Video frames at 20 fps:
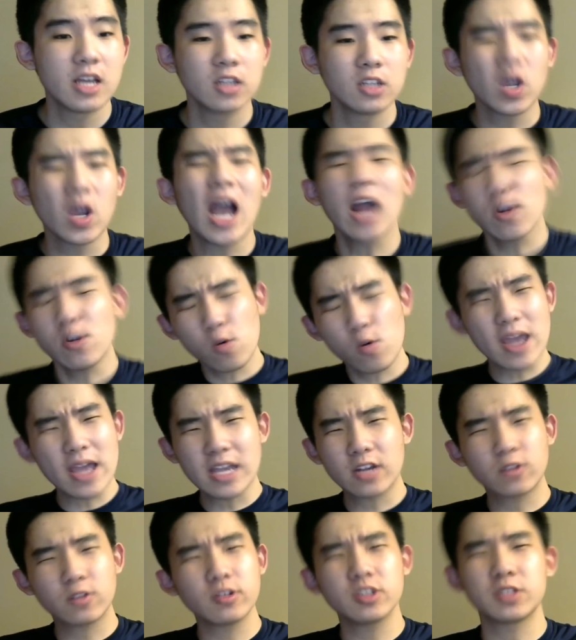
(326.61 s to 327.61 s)
So how do I
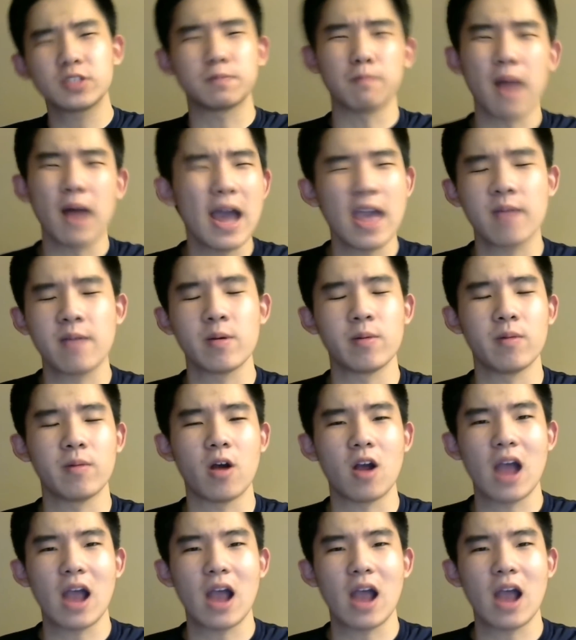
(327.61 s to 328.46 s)
increase my MMR?